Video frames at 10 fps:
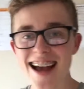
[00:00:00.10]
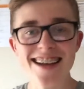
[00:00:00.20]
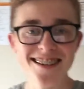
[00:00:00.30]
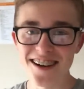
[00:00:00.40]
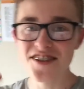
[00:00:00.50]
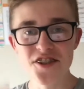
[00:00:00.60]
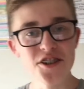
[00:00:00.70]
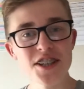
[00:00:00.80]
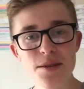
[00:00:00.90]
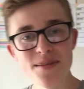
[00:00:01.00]
Hey guys,
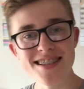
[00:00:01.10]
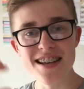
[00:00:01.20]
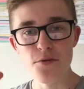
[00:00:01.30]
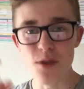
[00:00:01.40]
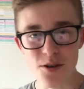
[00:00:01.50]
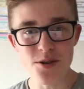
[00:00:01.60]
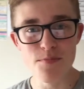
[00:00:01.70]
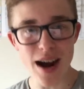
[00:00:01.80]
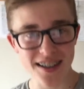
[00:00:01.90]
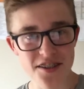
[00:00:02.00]
Josh Gibbons here,
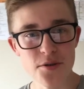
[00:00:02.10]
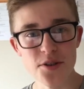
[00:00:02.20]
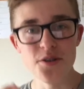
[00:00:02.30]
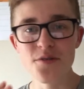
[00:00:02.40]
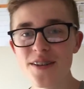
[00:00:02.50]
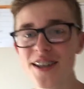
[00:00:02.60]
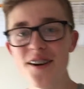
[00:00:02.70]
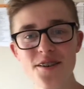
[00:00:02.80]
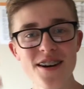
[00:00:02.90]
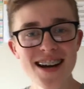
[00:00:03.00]
welcome back to a new
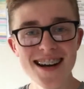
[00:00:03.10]
video.